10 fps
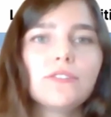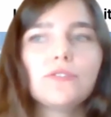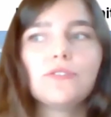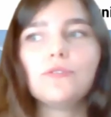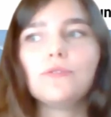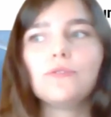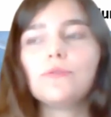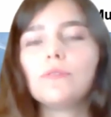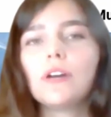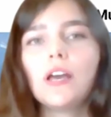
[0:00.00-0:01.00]

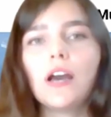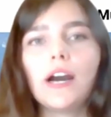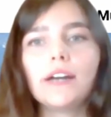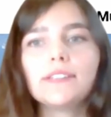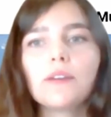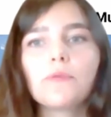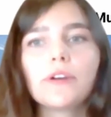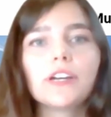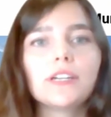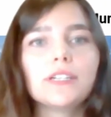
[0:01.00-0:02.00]
to tech
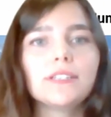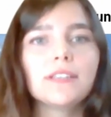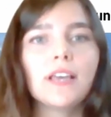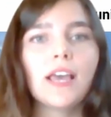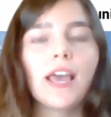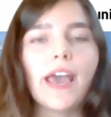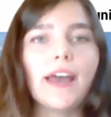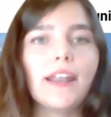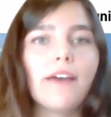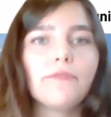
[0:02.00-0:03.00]
workers,
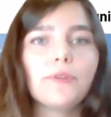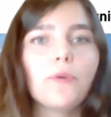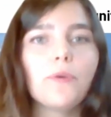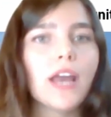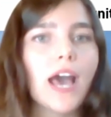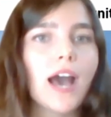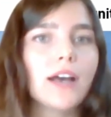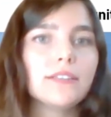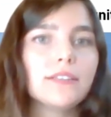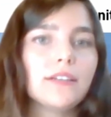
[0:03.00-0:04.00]
and everyone
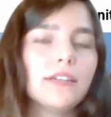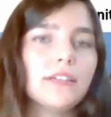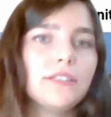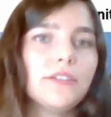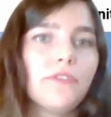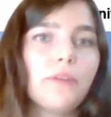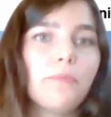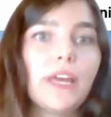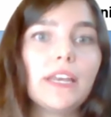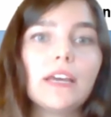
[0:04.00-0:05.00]
has a different
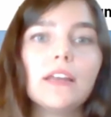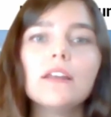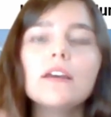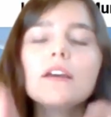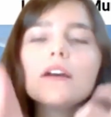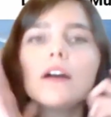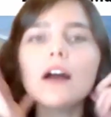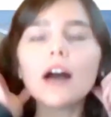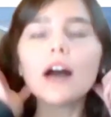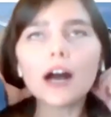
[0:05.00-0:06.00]
opinion.
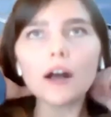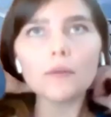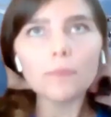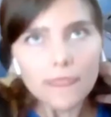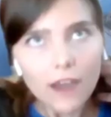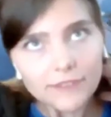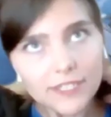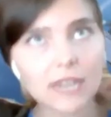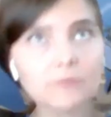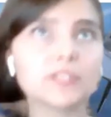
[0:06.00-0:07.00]

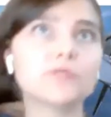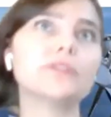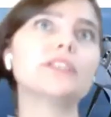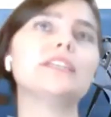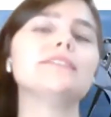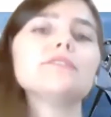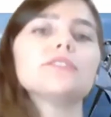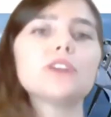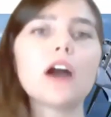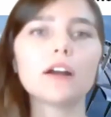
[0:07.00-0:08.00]
Oftentimes it's really easy to
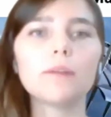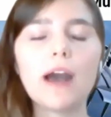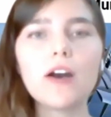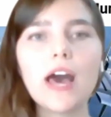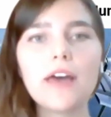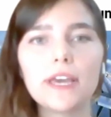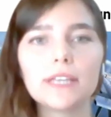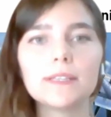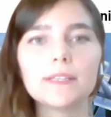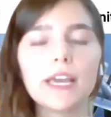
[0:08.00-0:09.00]
talk about ethics
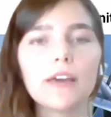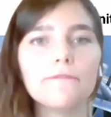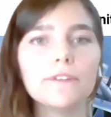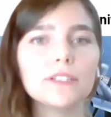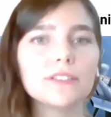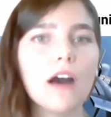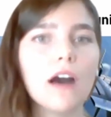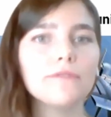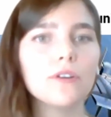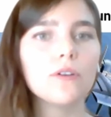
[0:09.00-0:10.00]
in like a
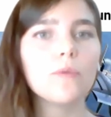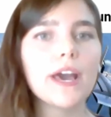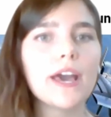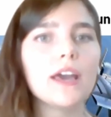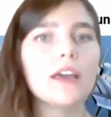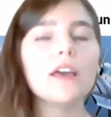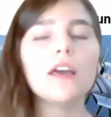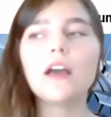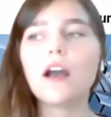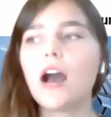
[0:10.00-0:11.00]
philosophical way,
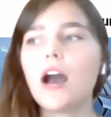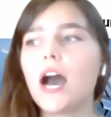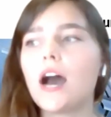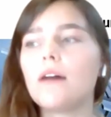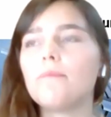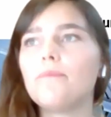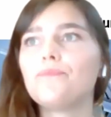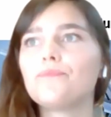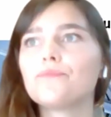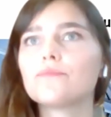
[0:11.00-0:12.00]

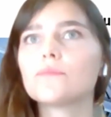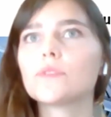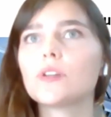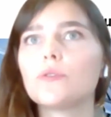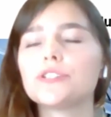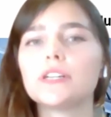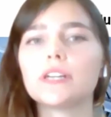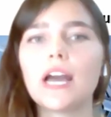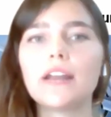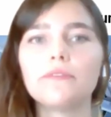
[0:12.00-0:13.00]
or to
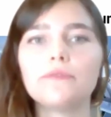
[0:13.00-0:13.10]
kind of